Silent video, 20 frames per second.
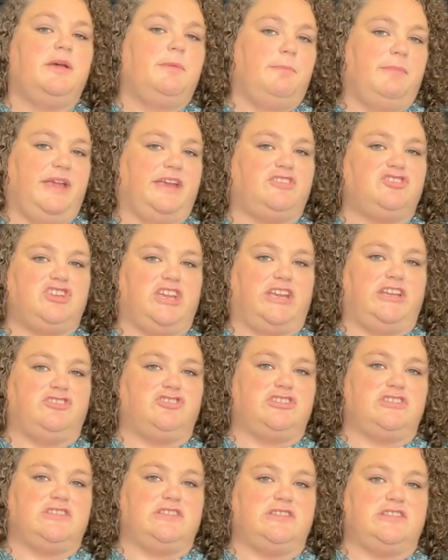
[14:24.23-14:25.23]
Make
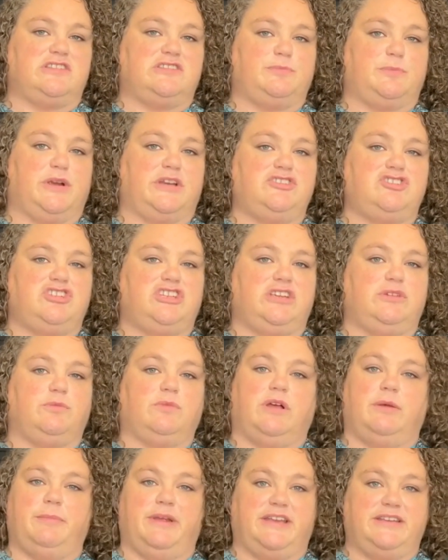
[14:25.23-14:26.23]
changes in the spreadsheet
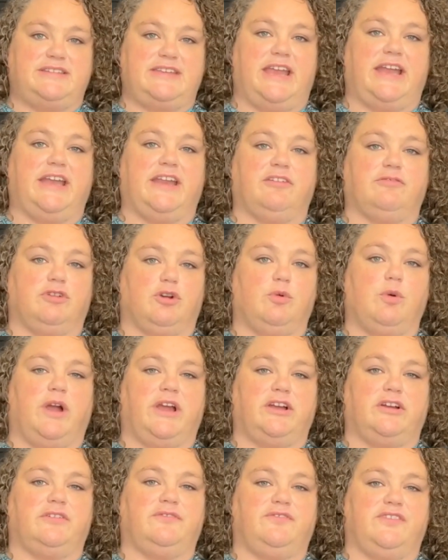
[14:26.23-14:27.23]
while maintaining
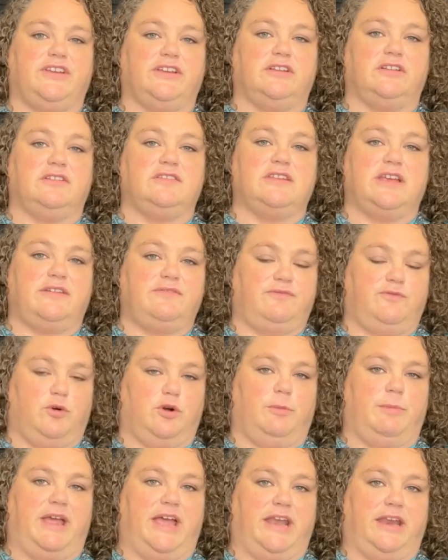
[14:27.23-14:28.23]
required fields and
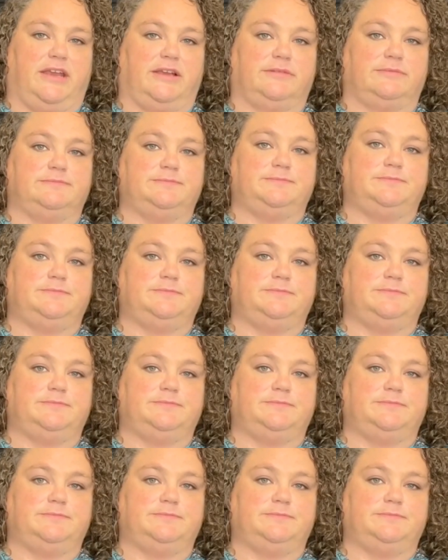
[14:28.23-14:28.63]
formatting.